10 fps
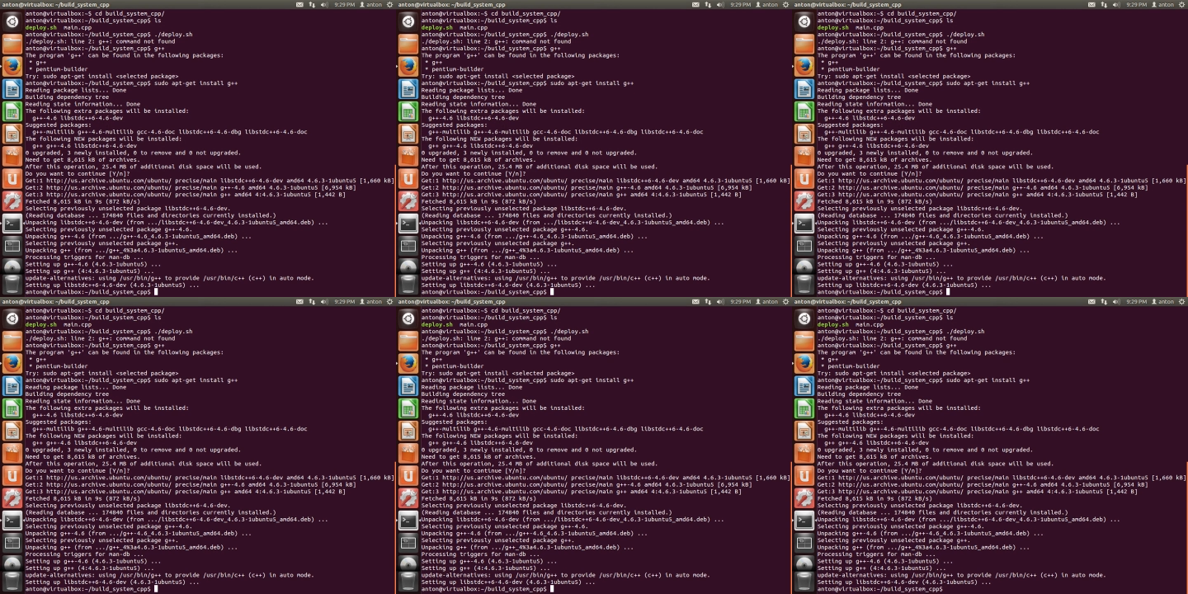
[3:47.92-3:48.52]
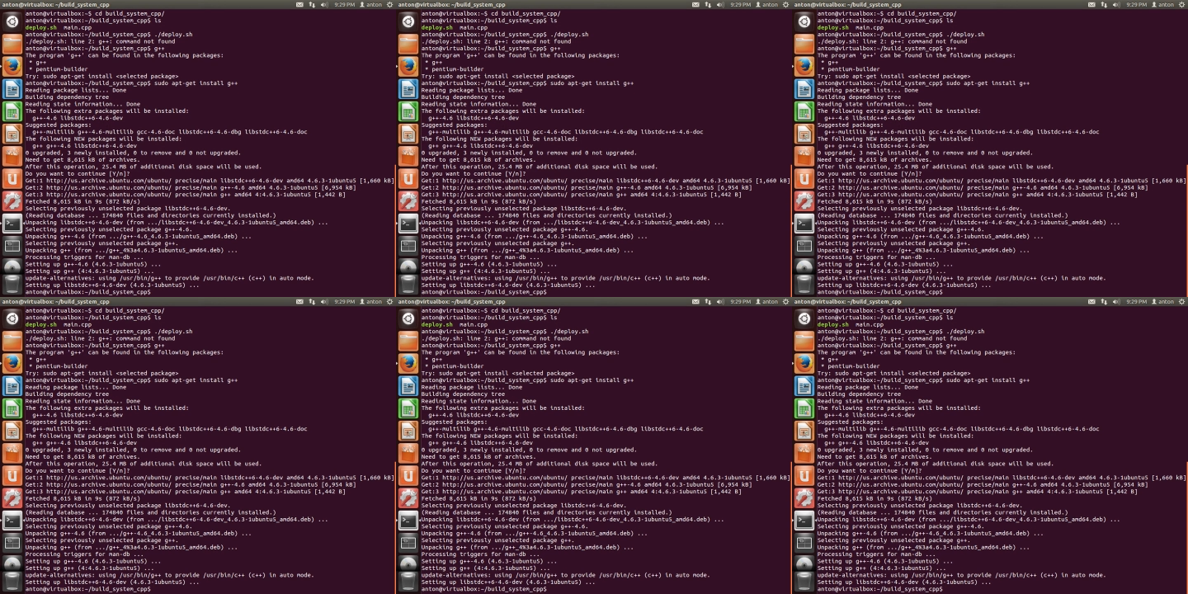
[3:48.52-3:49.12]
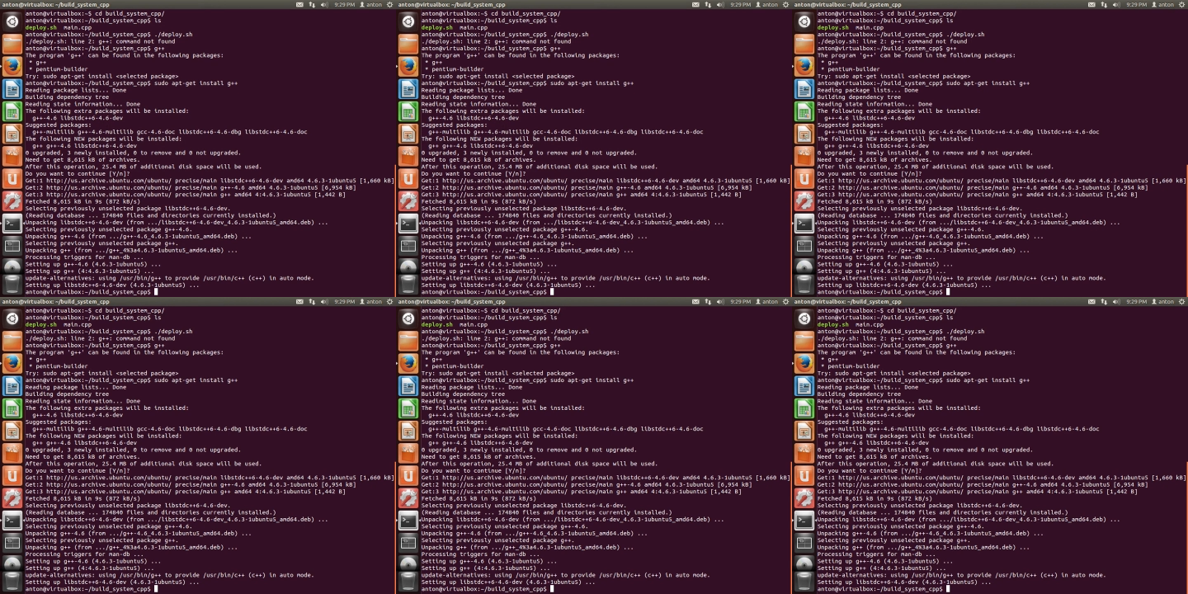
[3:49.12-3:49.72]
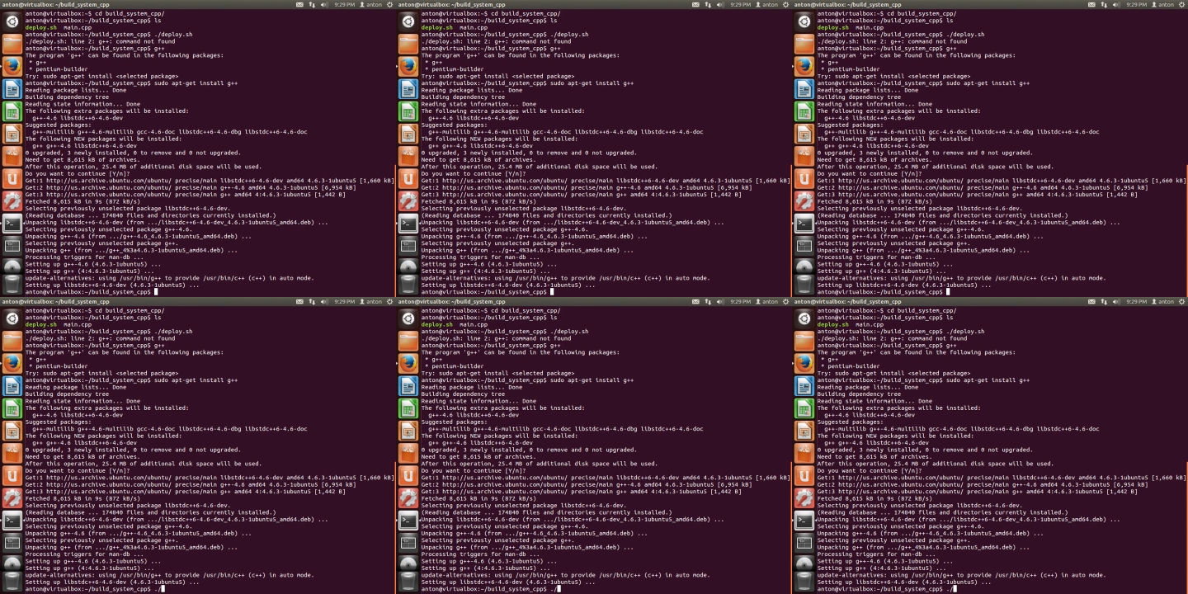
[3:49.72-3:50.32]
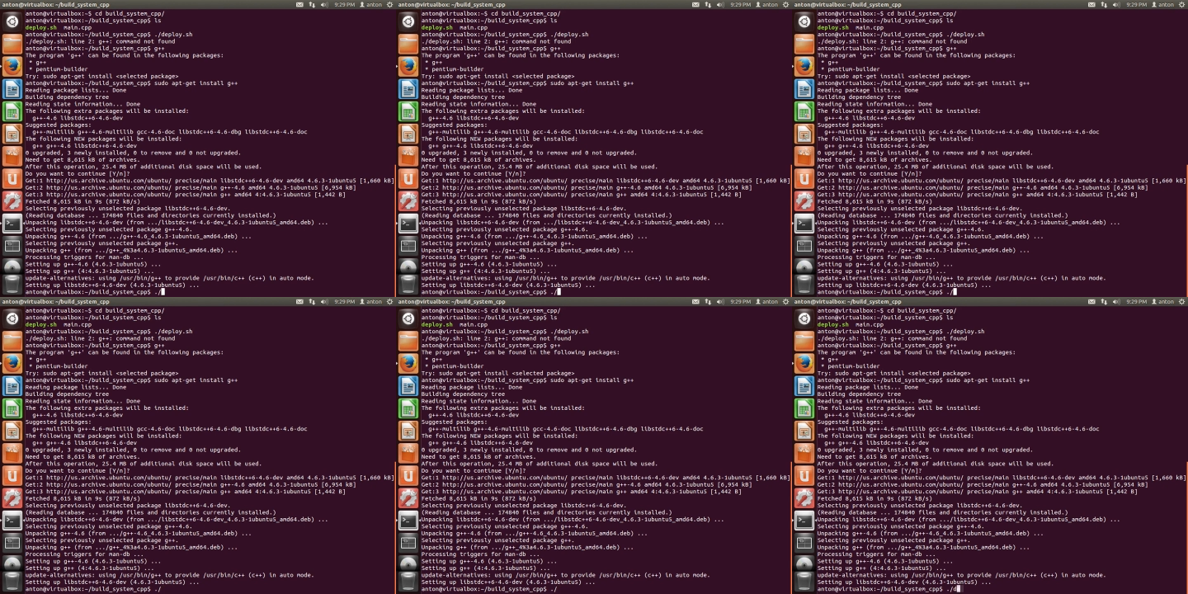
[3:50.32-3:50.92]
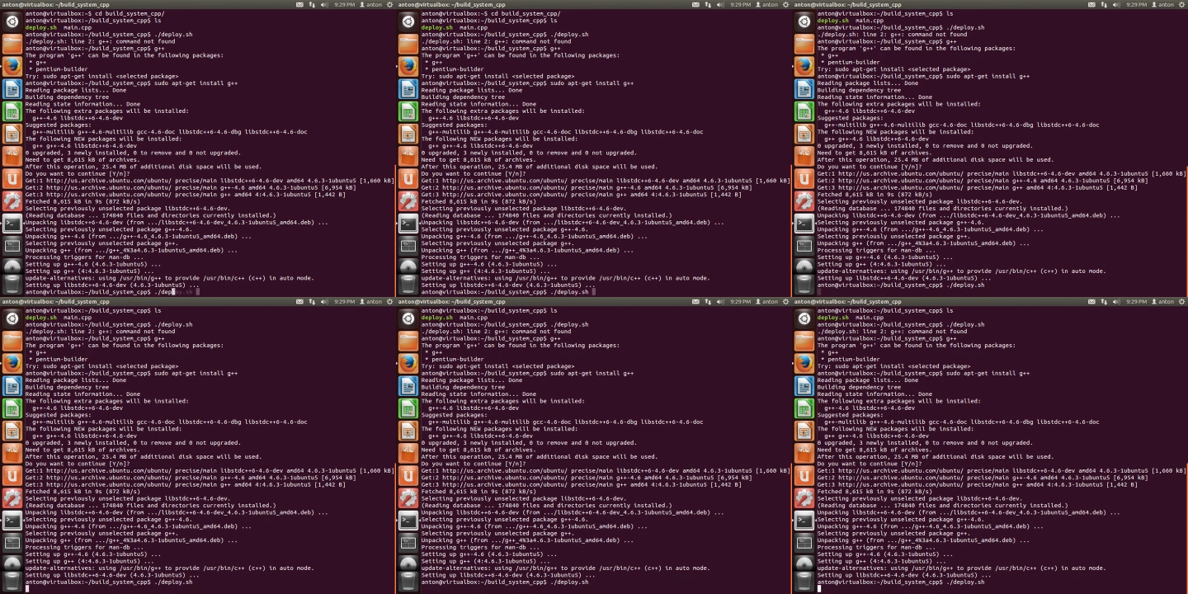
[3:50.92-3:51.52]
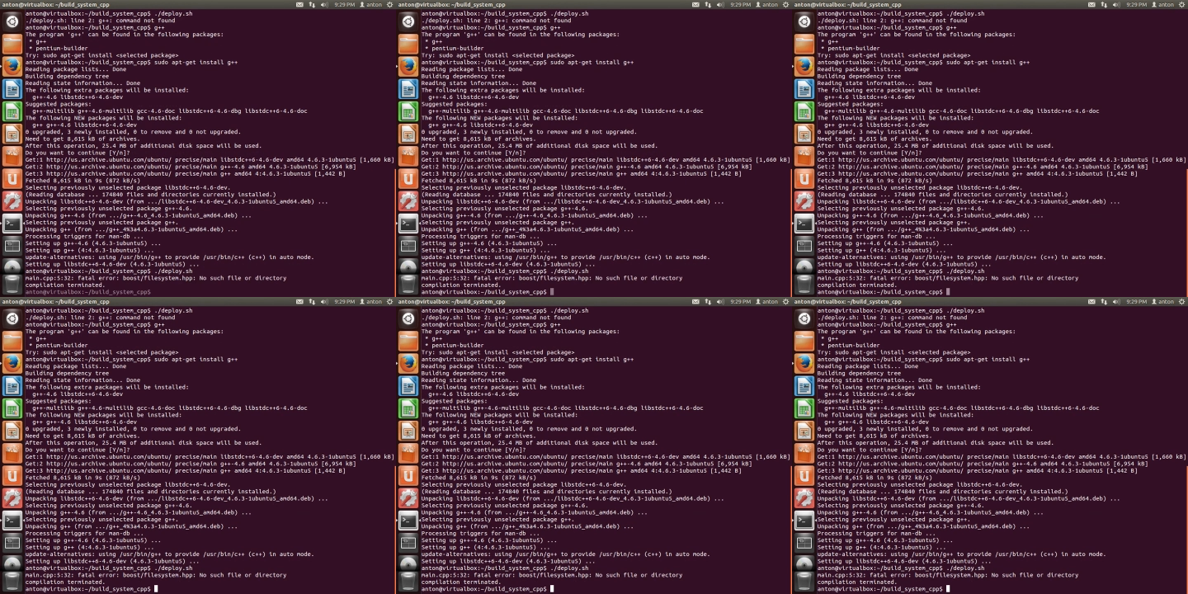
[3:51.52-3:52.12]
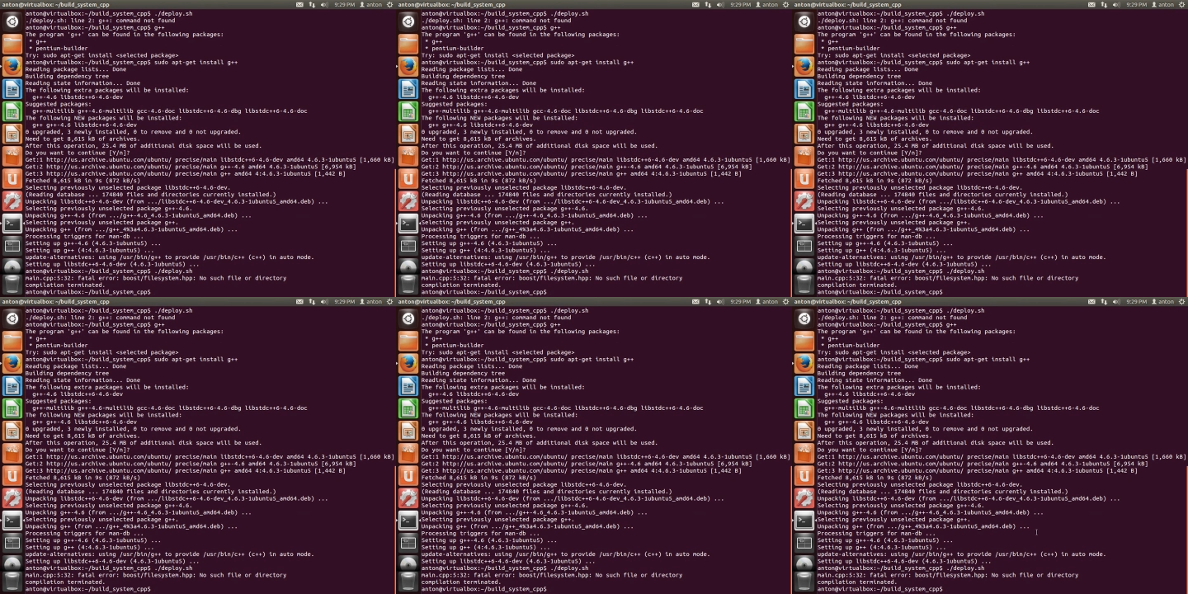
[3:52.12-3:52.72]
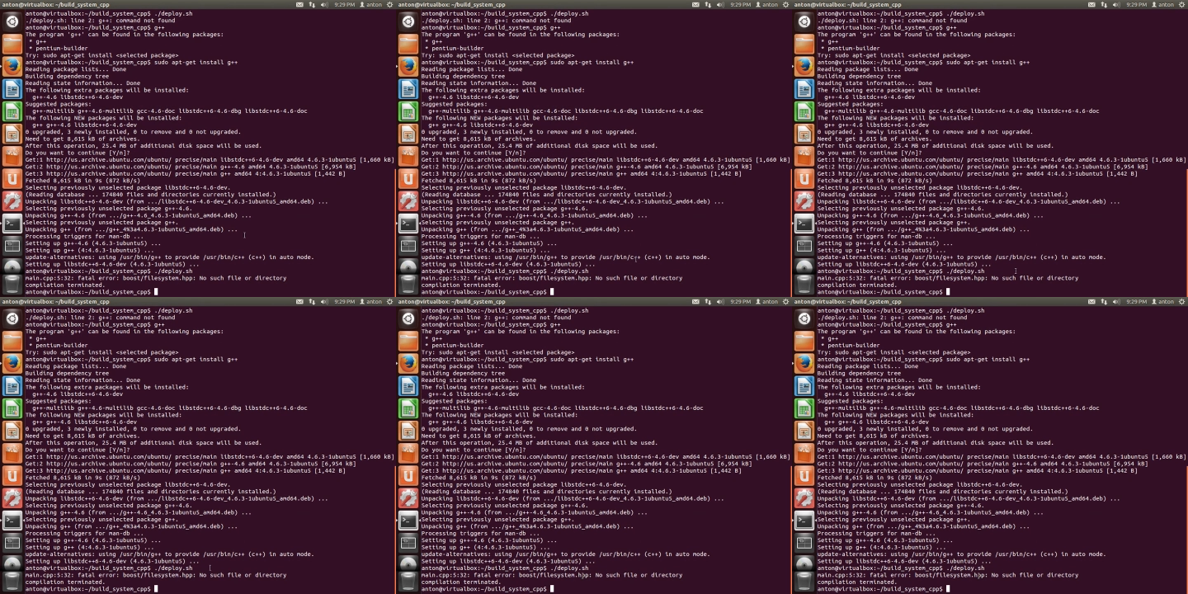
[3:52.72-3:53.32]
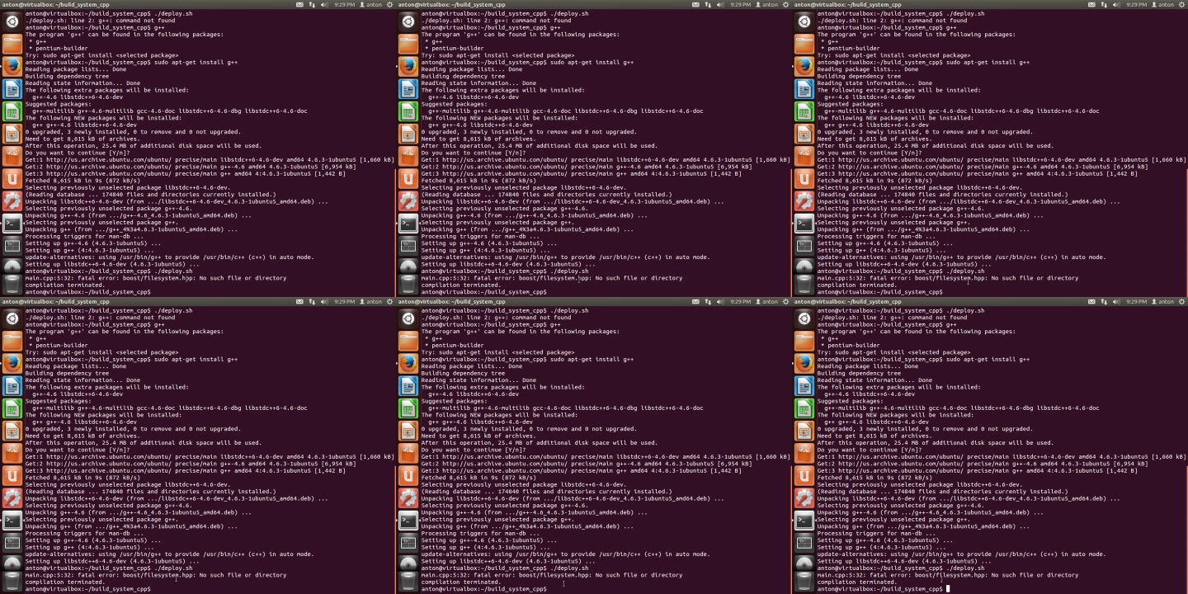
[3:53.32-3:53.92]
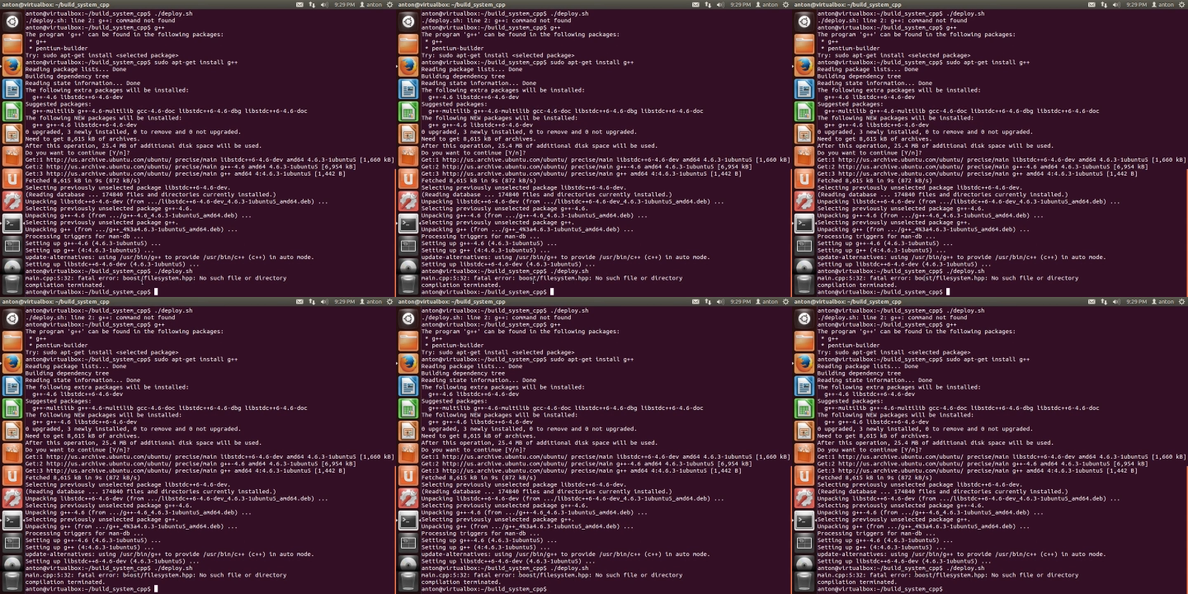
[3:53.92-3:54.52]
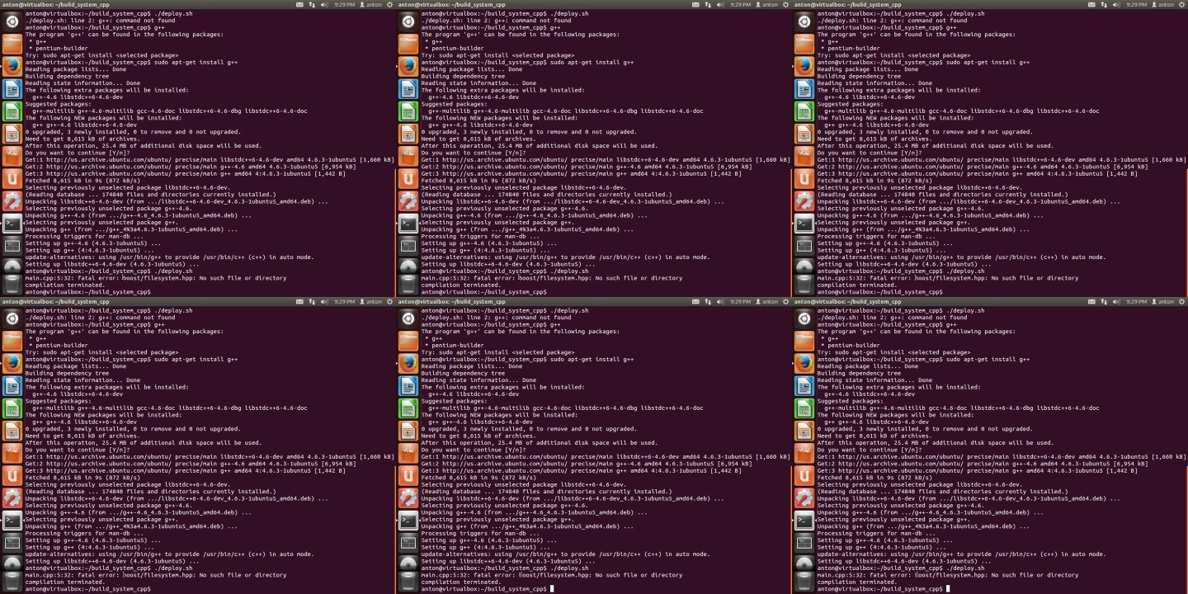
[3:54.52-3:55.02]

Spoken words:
[unreadable: no face in view]